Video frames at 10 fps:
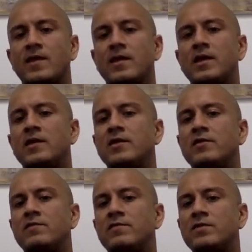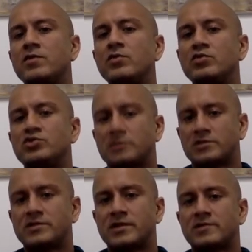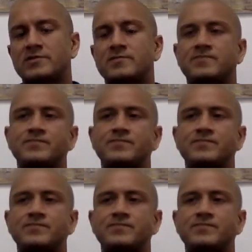in a future sense.